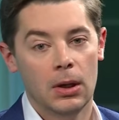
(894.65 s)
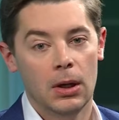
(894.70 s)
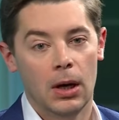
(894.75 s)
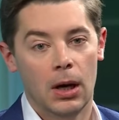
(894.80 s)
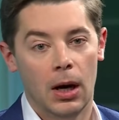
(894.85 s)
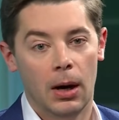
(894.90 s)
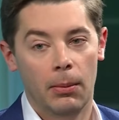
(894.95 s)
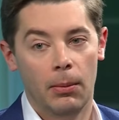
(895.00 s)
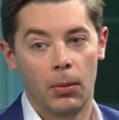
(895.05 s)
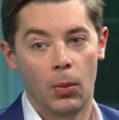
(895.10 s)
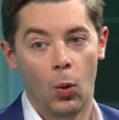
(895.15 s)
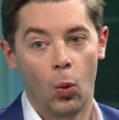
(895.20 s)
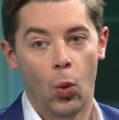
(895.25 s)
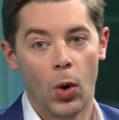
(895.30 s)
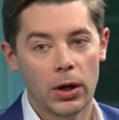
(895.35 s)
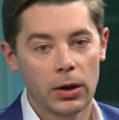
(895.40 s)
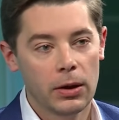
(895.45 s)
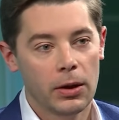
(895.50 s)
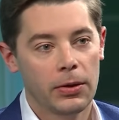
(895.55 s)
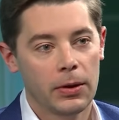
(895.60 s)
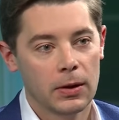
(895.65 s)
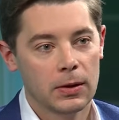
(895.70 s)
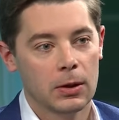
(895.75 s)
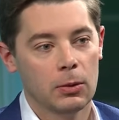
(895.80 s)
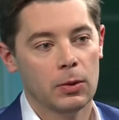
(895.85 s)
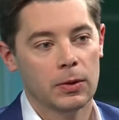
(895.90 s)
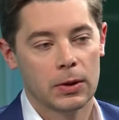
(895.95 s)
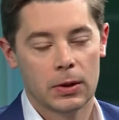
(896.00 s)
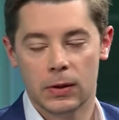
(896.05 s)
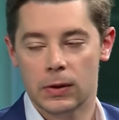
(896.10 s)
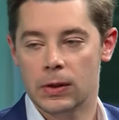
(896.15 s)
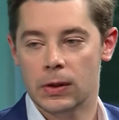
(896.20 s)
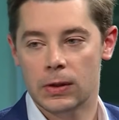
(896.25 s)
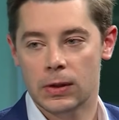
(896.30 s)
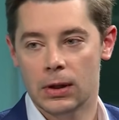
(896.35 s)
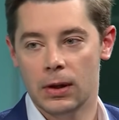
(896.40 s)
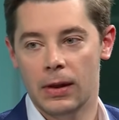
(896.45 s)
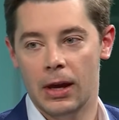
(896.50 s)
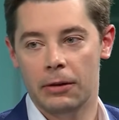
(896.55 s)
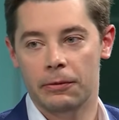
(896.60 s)
Um, one of the things that was
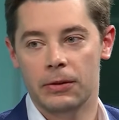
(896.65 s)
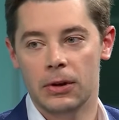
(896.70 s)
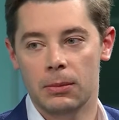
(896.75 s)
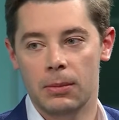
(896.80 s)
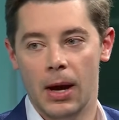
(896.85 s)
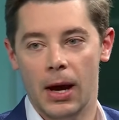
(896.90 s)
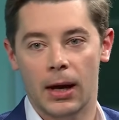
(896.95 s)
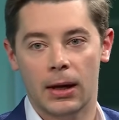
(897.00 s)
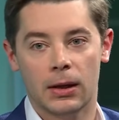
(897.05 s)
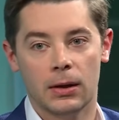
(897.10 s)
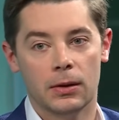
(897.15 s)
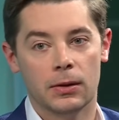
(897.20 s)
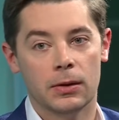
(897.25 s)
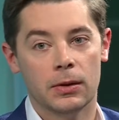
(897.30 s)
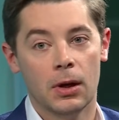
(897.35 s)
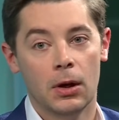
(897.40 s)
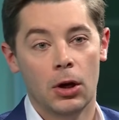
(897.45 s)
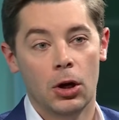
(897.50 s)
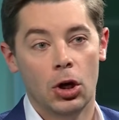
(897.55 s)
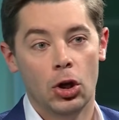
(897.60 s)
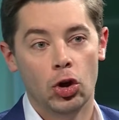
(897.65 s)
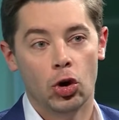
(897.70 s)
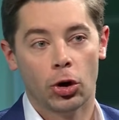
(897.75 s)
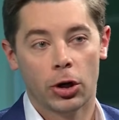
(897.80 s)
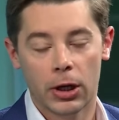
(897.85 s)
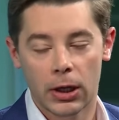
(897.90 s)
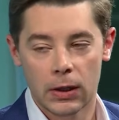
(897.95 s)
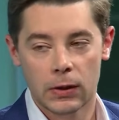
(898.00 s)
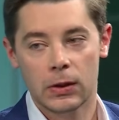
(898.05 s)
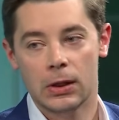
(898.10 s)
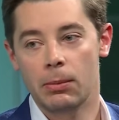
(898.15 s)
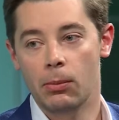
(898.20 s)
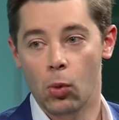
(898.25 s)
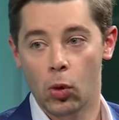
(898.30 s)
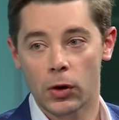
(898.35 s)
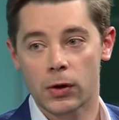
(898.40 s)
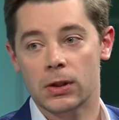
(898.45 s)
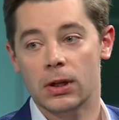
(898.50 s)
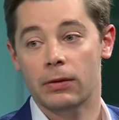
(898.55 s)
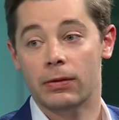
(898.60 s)
consistent in that feedback is you're going to see
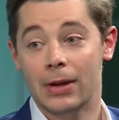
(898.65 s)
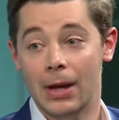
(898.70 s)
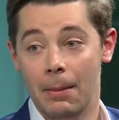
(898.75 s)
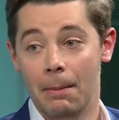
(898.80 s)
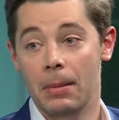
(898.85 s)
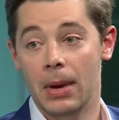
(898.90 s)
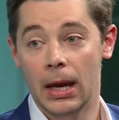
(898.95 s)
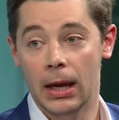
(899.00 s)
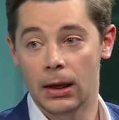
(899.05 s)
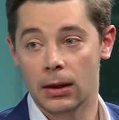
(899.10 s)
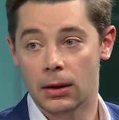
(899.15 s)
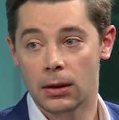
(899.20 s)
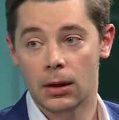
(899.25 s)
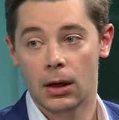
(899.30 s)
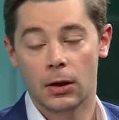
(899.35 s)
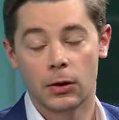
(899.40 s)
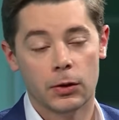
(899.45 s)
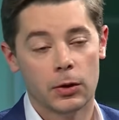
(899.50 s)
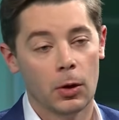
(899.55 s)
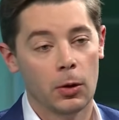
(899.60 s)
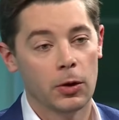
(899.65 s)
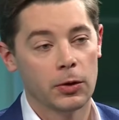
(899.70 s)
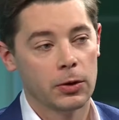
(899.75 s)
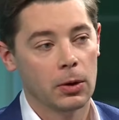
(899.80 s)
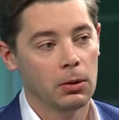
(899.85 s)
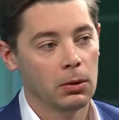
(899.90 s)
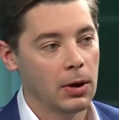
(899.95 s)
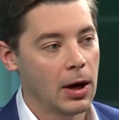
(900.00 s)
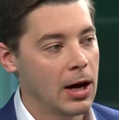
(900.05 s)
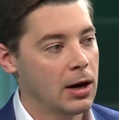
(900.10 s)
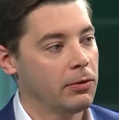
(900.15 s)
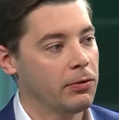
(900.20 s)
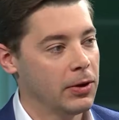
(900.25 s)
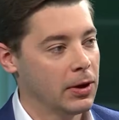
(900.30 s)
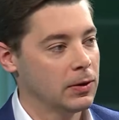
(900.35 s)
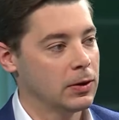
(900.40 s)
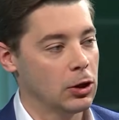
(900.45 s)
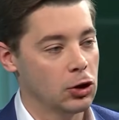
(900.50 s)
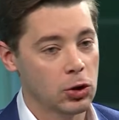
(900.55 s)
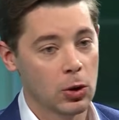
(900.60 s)
more stuff get made. And so there's a lot of
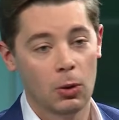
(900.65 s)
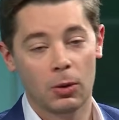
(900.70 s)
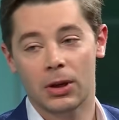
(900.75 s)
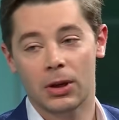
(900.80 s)
things that don't